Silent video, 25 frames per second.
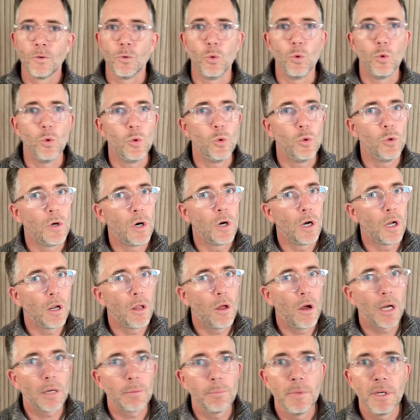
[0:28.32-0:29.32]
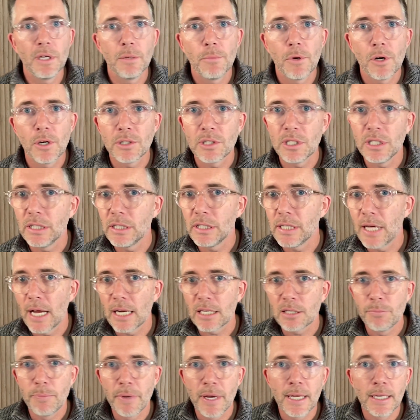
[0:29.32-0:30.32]
Oh, I like minimising
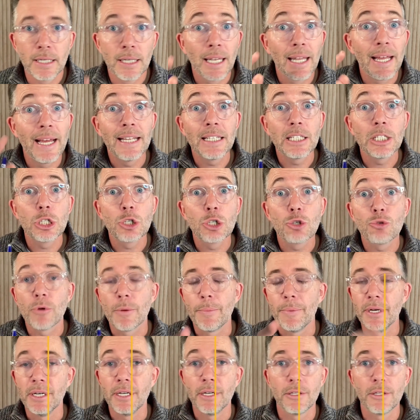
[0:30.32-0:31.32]
tax, Ben. Let's rip into